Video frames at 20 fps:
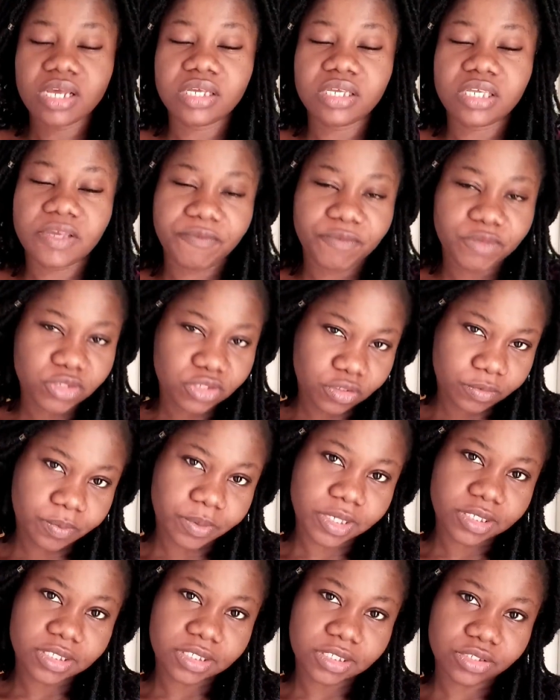Give it to the
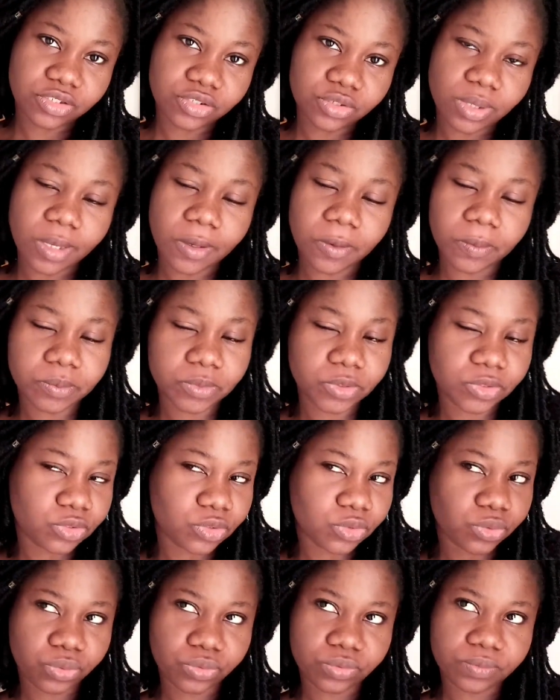person to help me
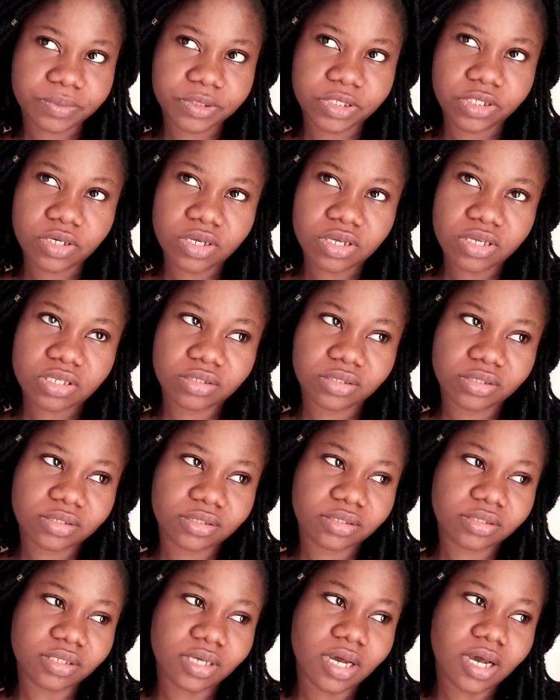store
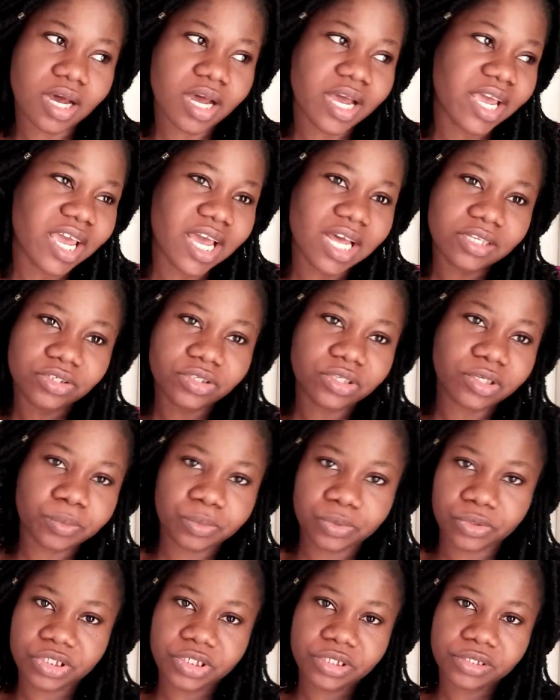because I had other
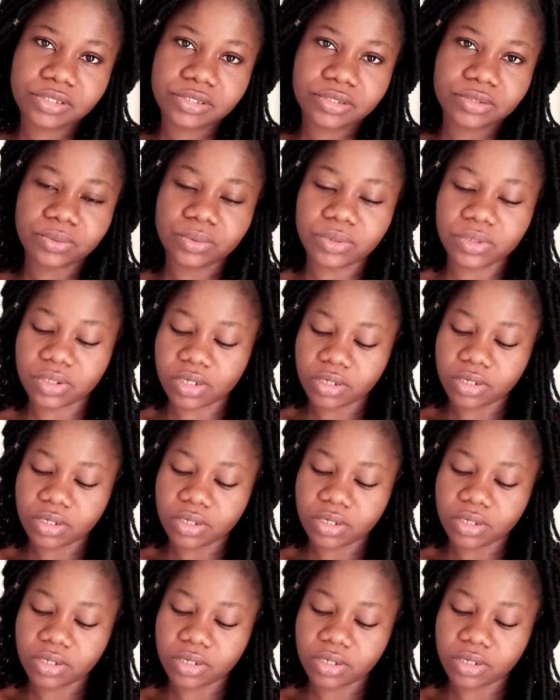projects to work